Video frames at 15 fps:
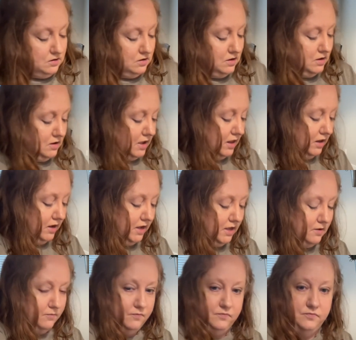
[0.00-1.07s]

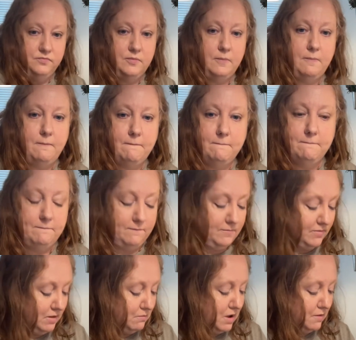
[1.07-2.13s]
elegant.
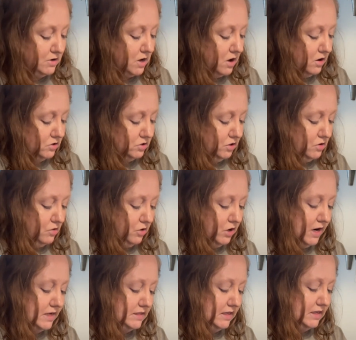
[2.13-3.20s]
My dogs are going
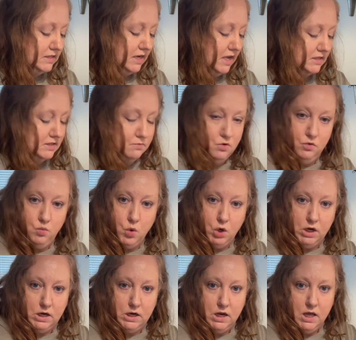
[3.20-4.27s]
crazy because I got someone
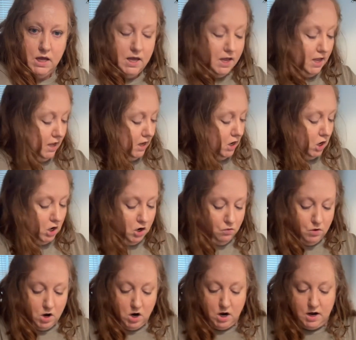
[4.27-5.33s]
working in our
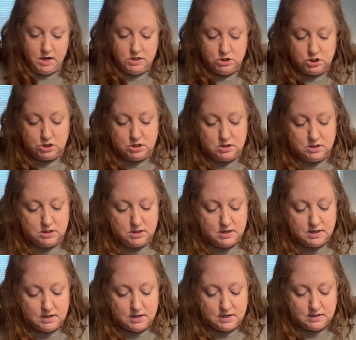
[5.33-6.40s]
garage
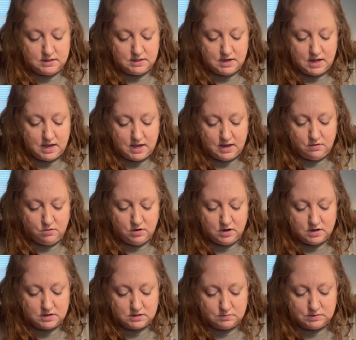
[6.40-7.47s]
today,
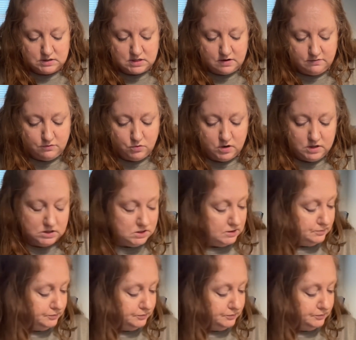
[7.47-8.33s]
working on some stuff for us.